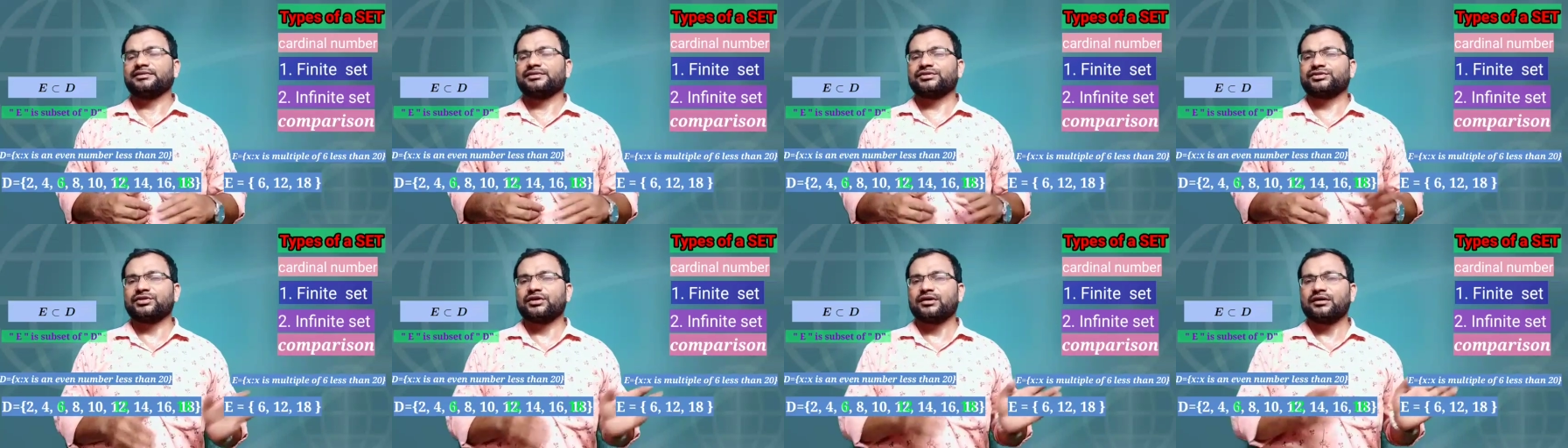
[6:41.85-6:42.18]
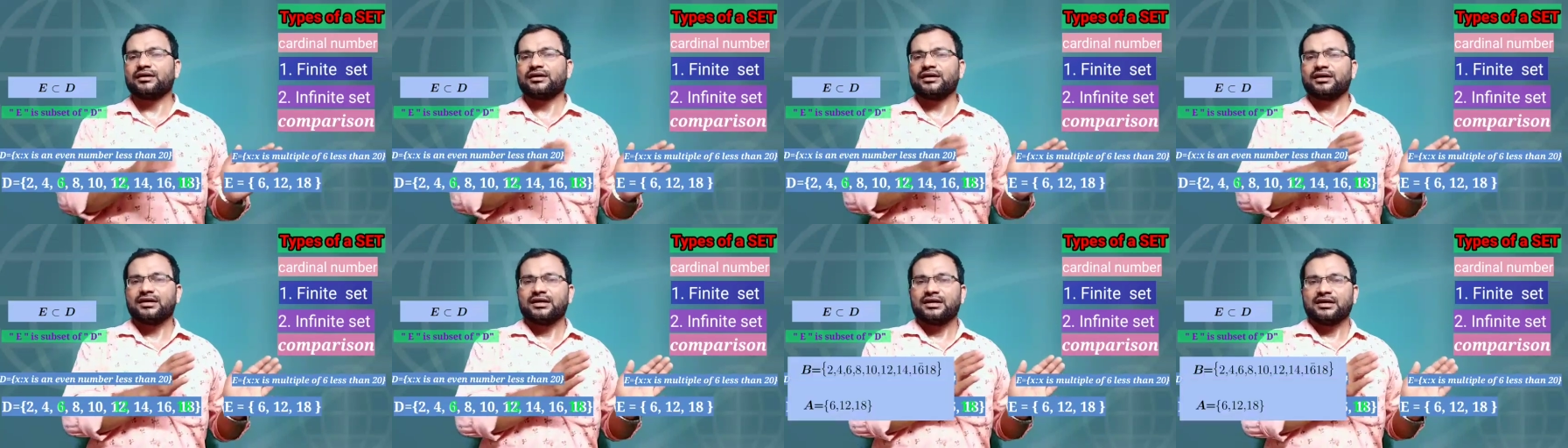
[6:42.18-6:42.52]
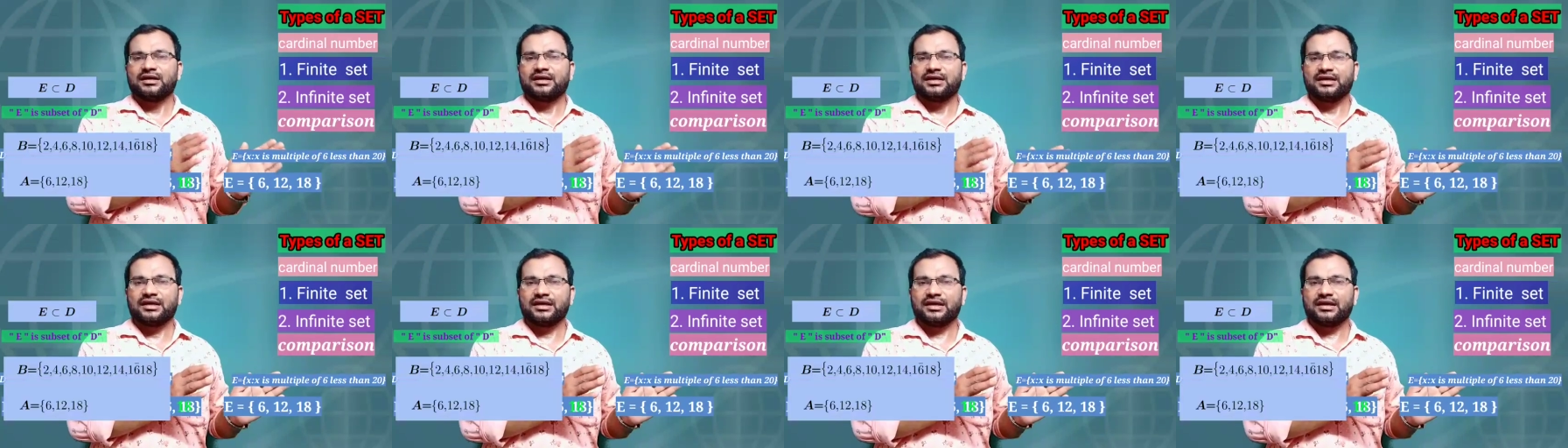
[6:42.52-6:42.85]
So
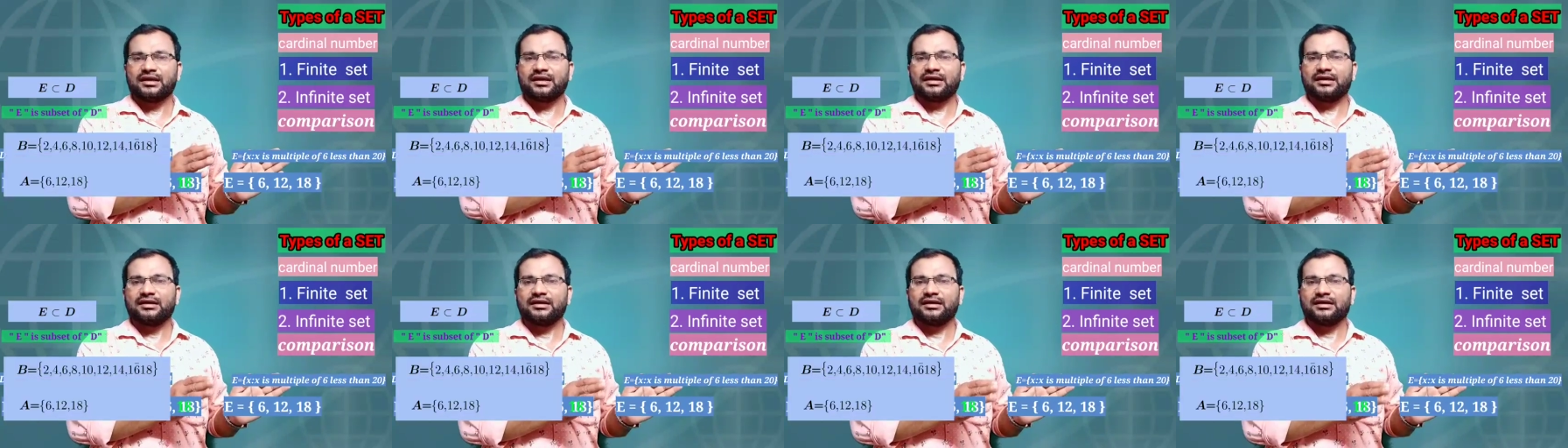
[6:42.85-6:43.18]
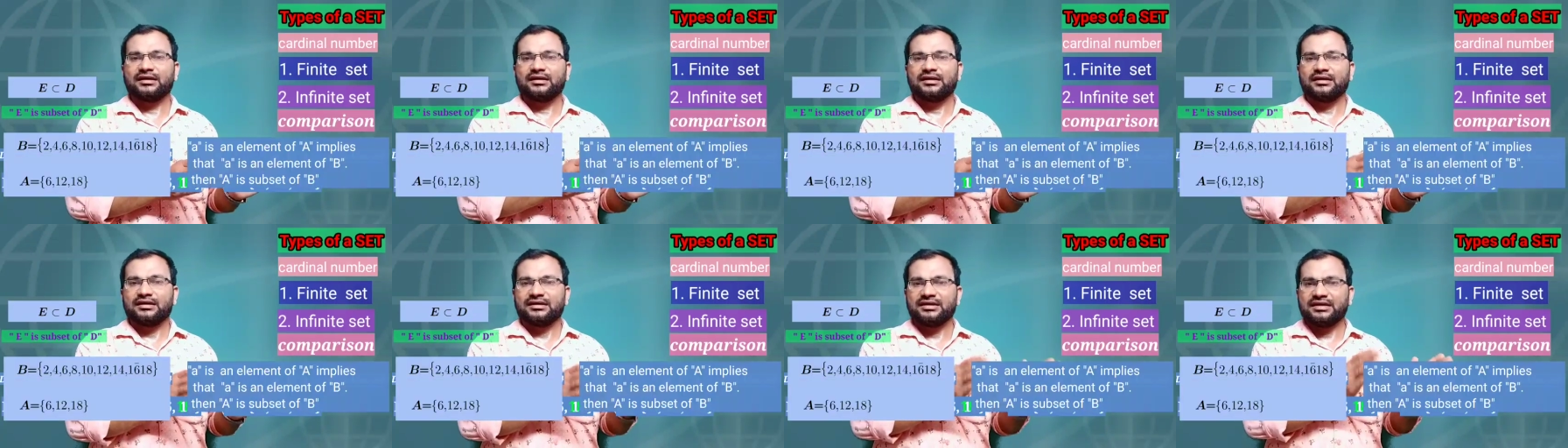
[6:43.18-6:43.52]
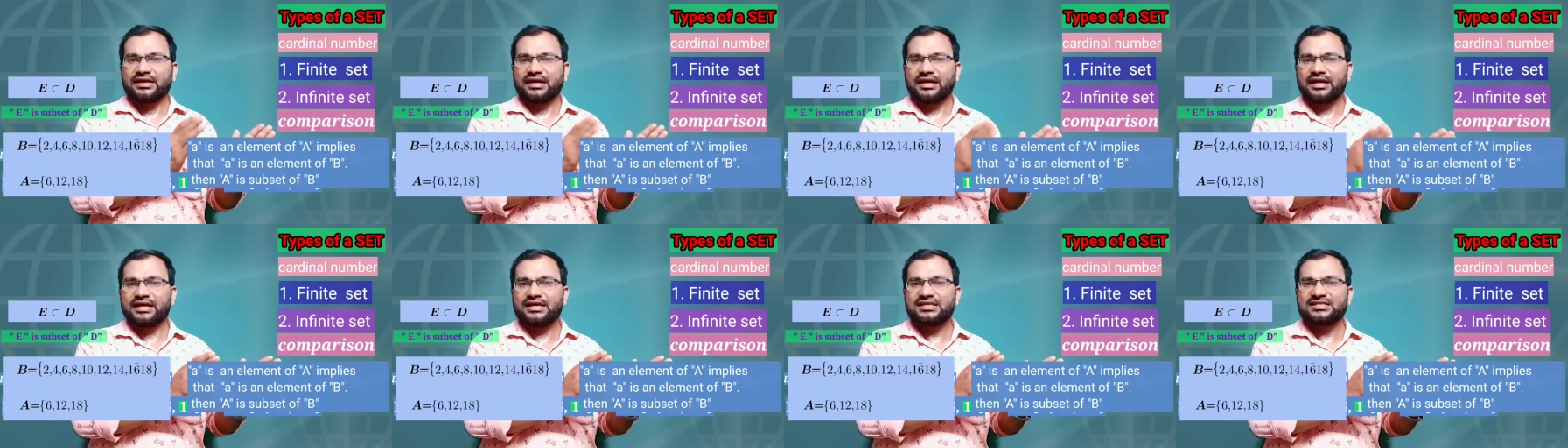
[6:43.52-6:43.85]
here
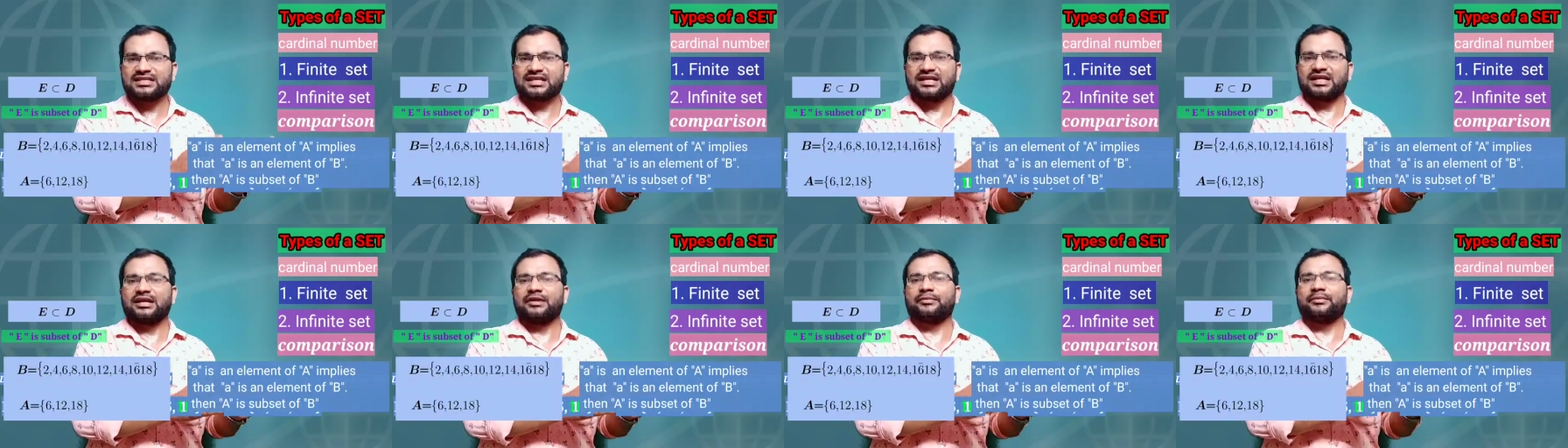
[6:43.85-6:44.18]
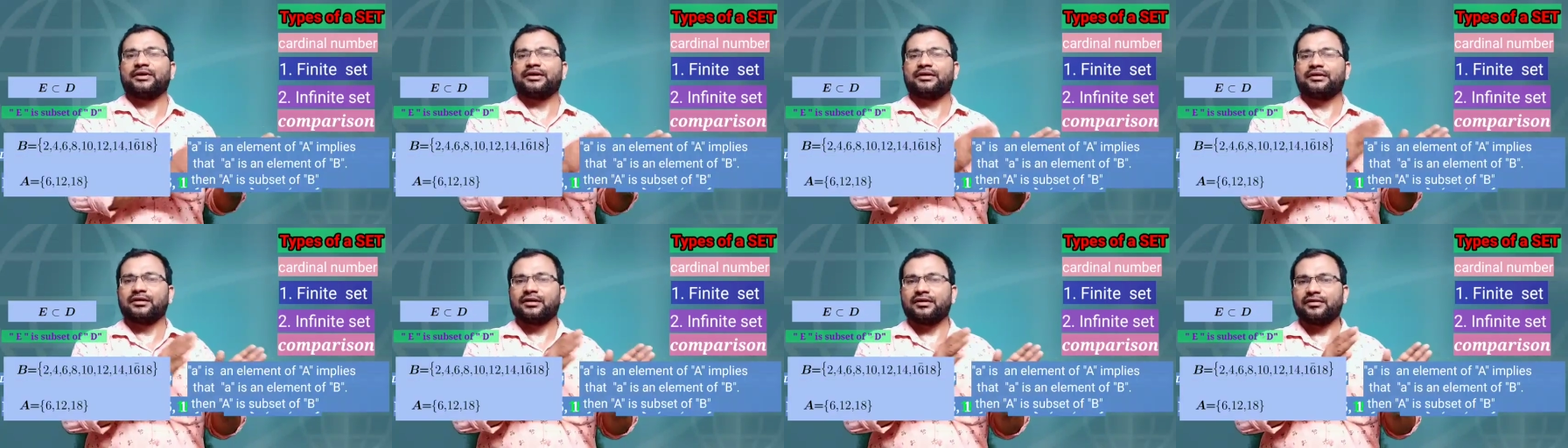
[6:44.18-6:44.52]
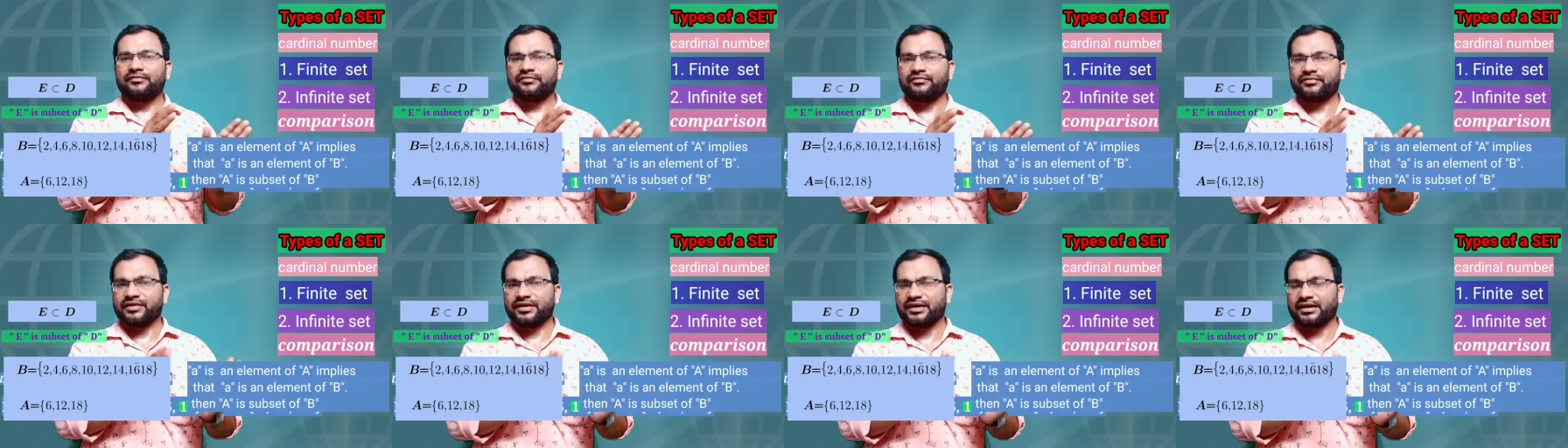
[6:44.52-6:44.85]
A is an element
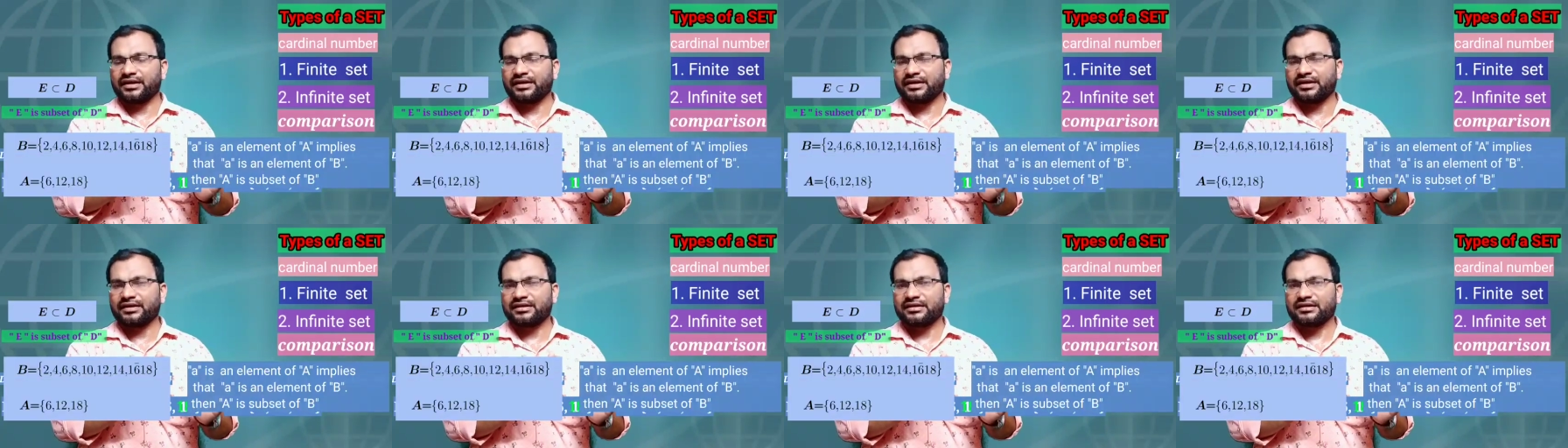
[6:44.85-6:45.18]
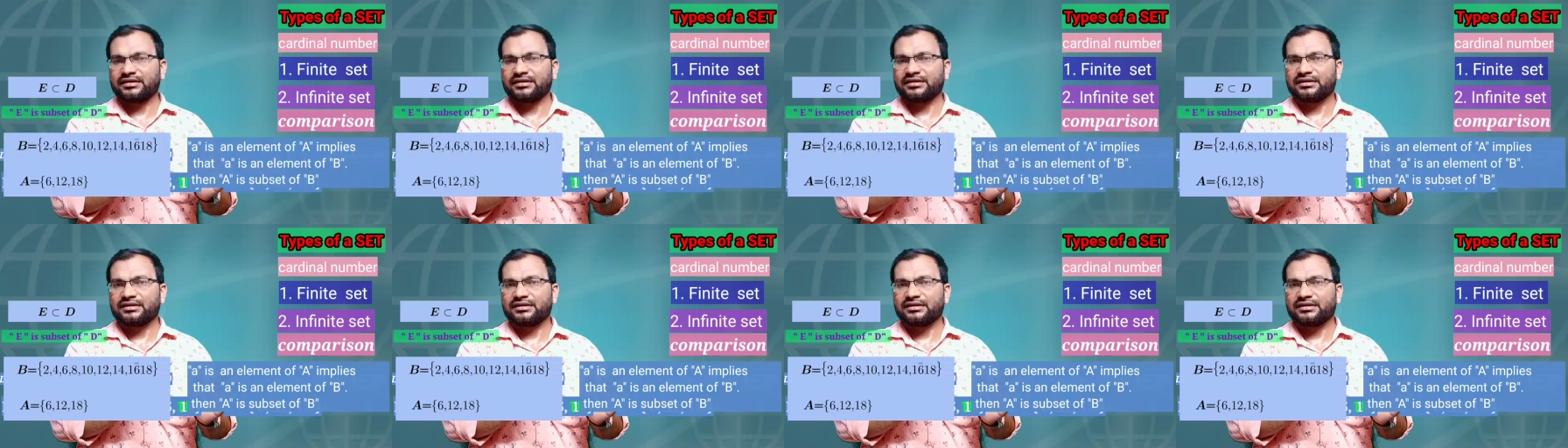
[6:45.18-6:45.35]
of A,